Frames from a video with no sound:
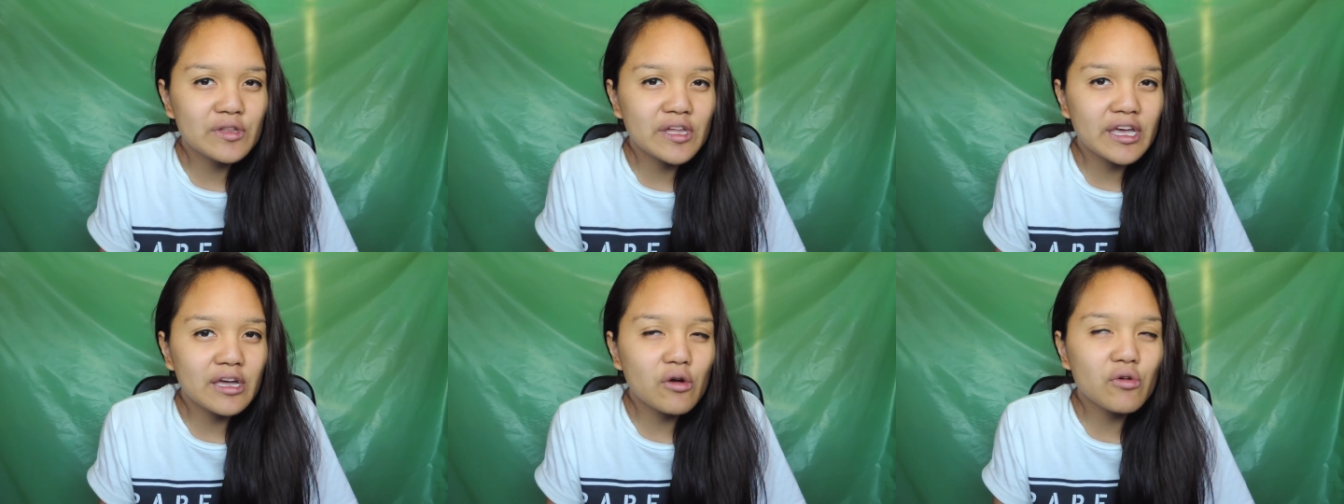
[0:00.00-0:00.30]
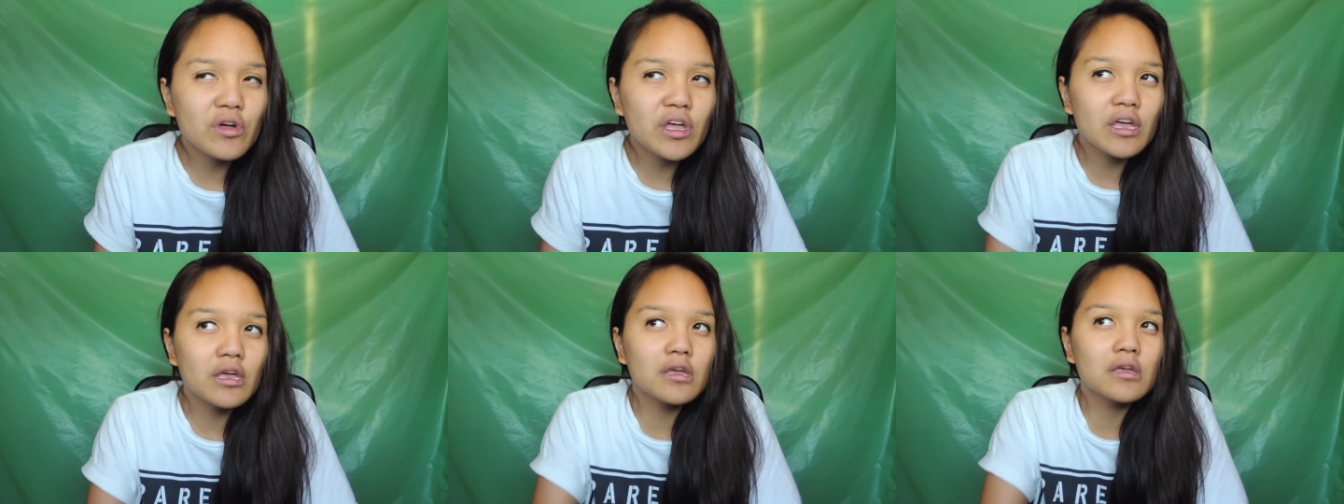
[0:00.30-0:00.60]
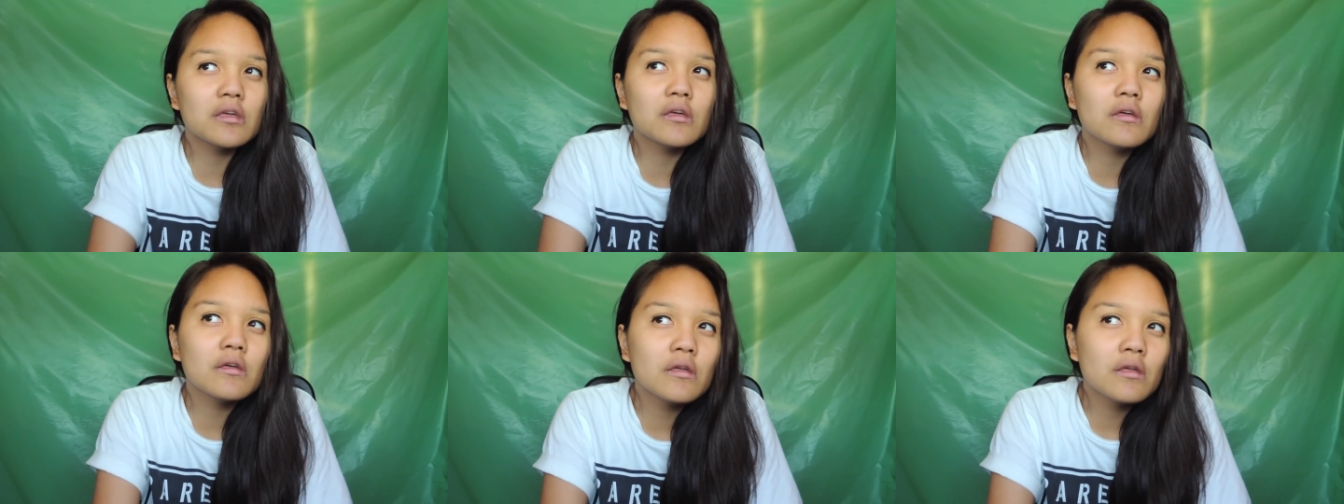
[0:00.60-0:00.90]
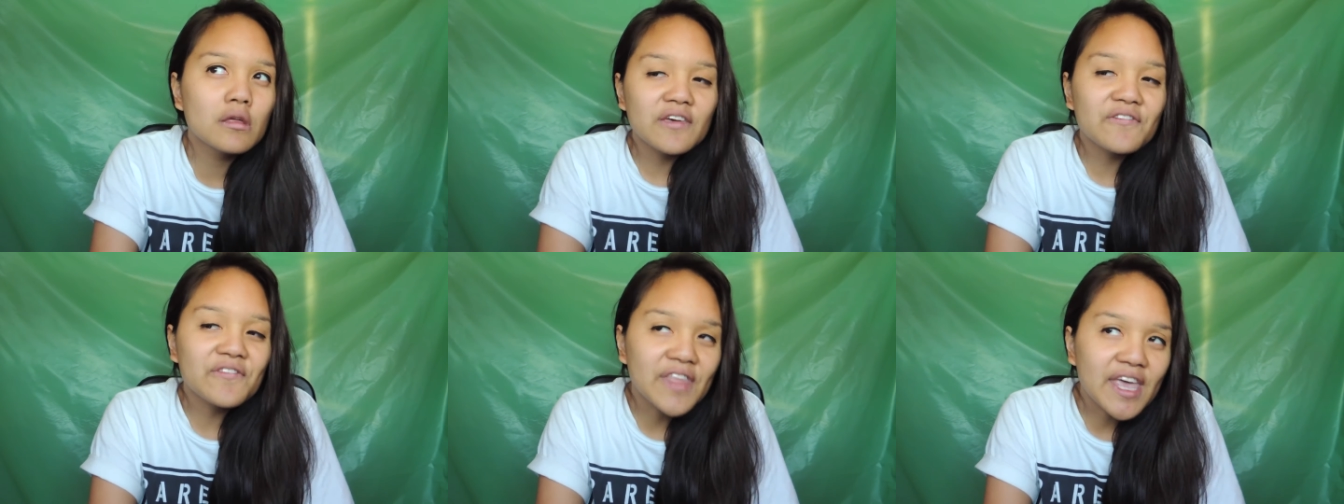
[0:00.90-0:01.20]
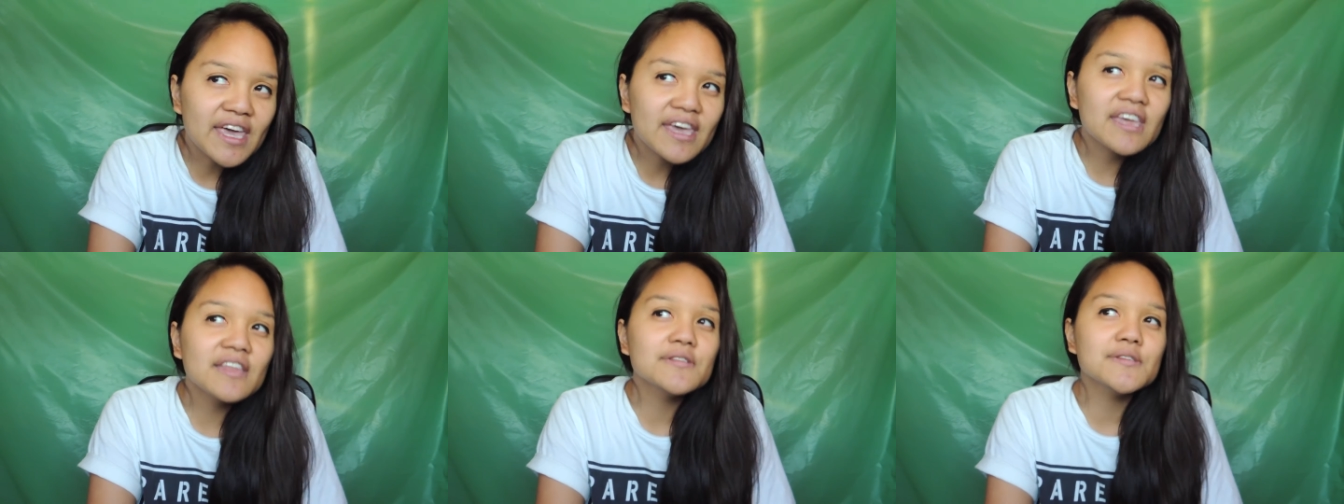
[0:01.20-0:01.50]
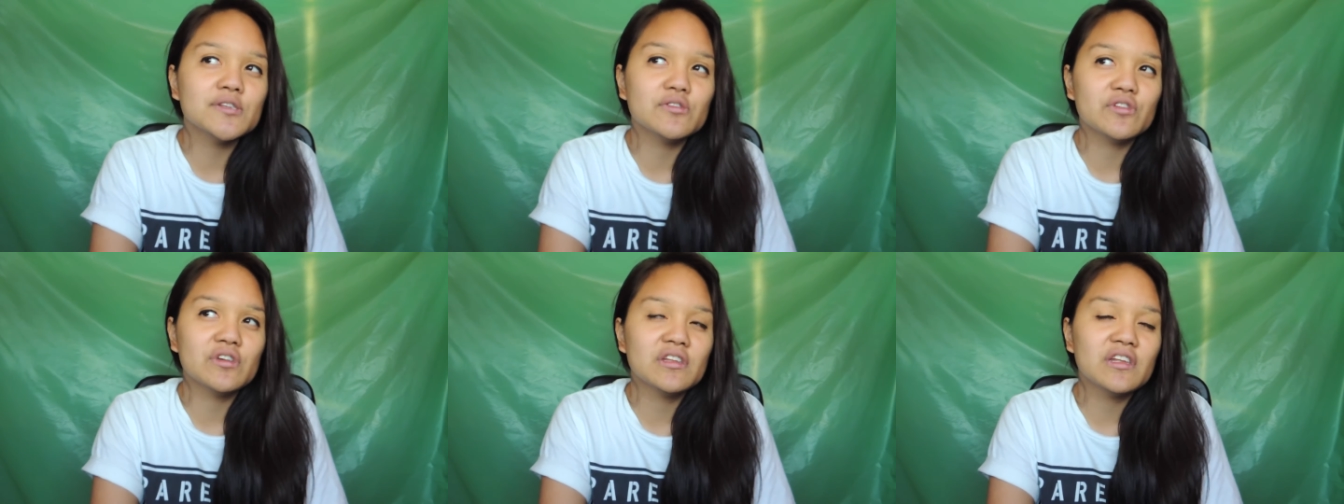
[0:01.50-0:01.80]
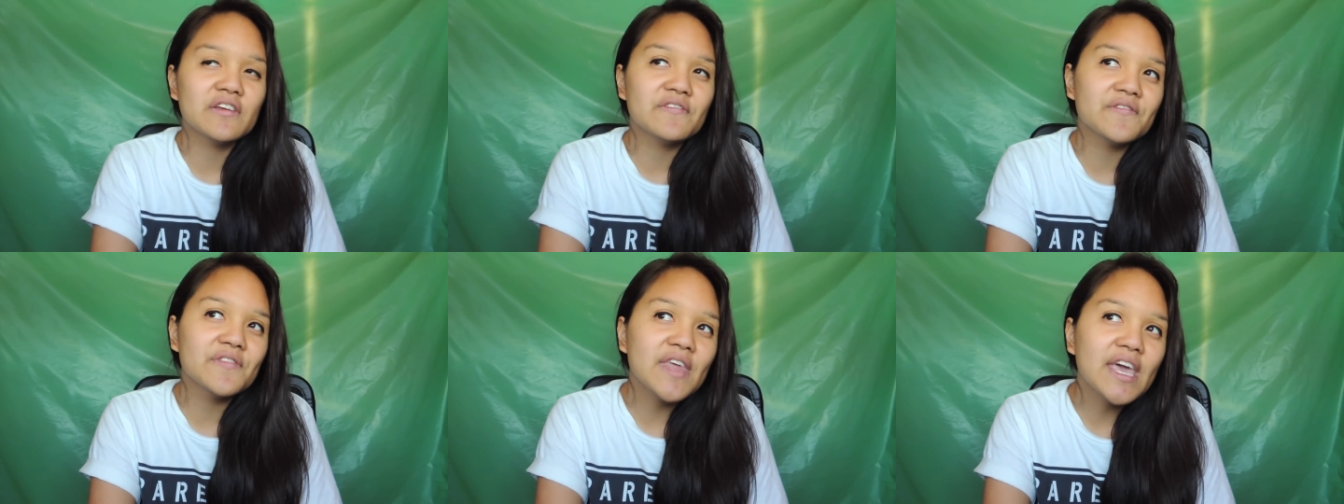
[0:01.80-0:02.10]
Like, okay, if they can do it,
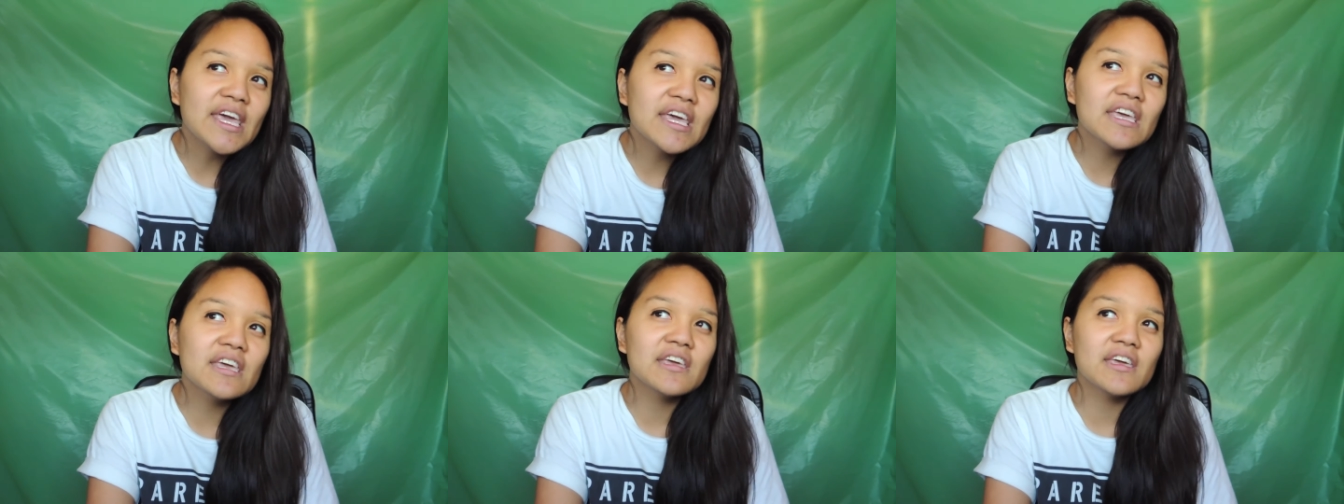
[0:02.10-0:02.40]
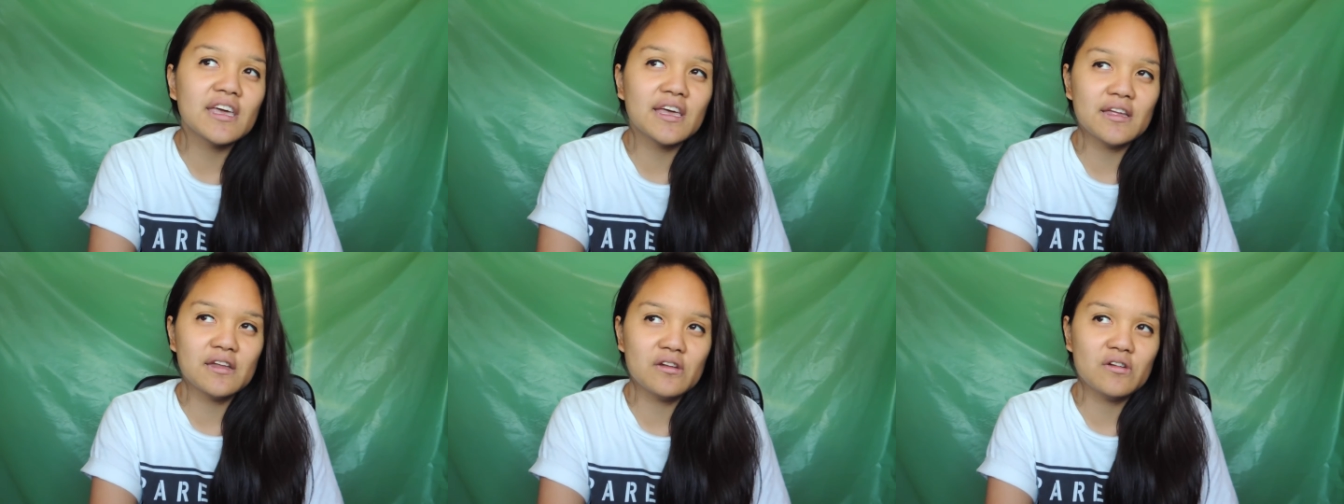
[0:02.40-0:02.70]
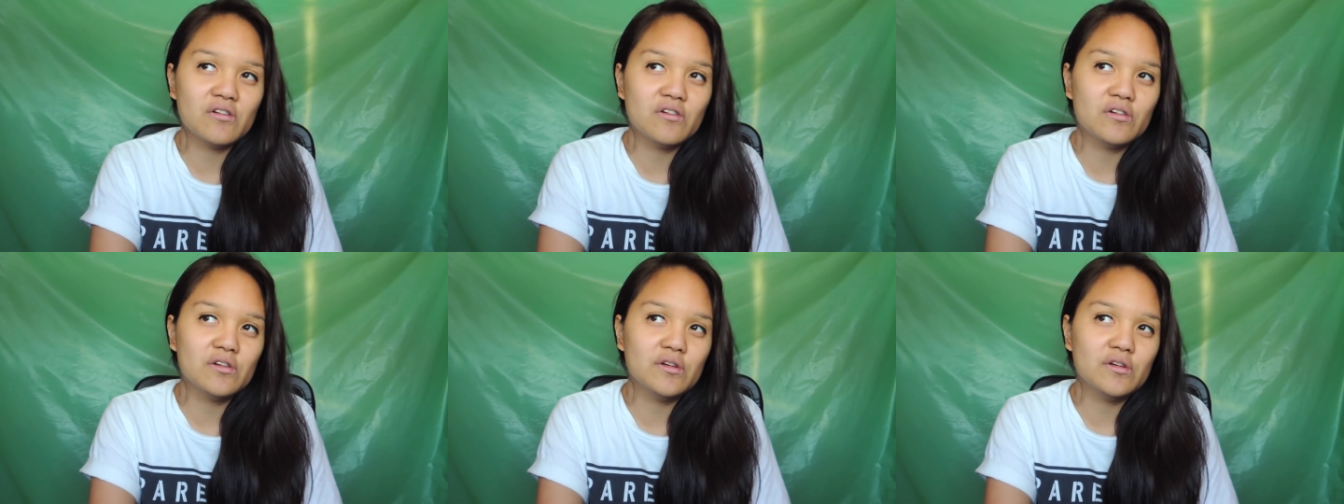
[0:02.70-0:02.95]
if they can get